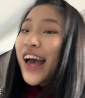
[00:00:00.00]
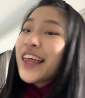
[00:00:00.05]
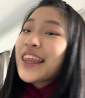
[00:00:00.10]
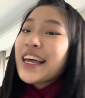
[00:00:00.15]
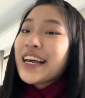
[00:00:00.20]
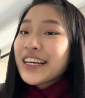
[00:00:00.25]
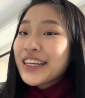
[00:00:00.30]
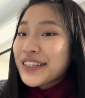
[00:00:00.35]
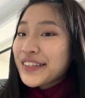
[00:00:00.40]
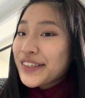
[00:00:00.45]

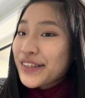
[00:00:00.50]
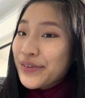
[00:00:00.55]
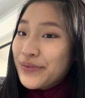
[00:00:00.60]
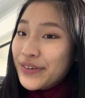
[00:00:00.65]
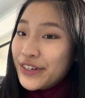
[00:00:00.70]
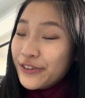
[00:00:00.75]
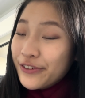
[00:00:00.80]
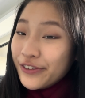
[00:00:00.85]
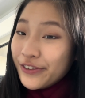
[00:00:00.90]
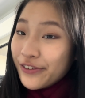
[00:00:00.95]
Thank you so
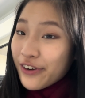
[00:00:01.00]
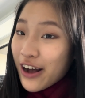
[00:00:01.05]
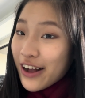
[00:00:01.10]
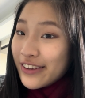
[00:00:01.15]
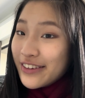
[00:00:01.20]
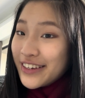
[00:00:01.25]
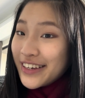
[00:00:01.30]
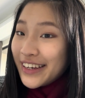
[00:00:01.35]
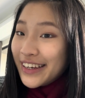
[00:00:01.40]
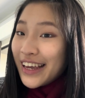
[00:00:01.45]
much for
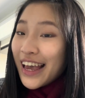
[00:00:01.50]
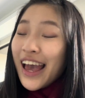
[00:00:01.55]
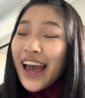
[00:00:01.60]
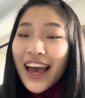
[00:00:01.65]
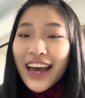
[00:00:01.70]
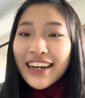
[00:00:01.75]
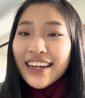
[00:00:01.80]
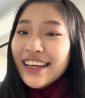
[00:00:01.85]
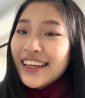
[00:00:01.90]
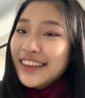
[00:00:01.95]
watching,
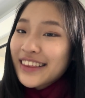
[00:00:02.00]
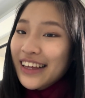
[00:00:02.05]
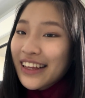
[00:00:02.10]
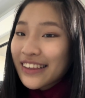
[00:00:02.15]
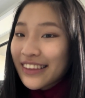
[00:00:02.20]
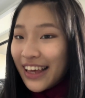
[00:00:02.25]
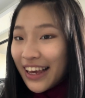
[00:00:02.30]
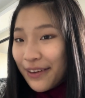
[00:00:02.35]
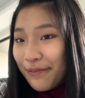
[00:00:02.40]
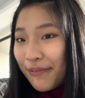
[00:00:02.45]
and hit that
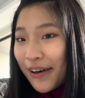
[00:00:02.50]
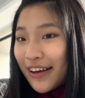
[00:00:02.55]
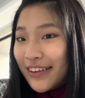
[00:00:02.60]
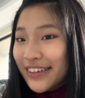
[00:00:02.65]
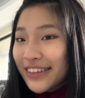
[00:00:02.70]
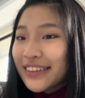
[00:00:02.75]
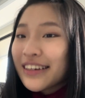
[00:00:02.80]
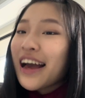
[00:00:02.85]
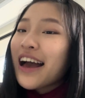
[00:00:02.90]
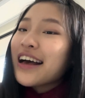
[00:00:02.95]
like
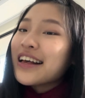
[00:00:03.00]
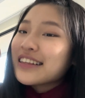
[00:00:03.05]
button,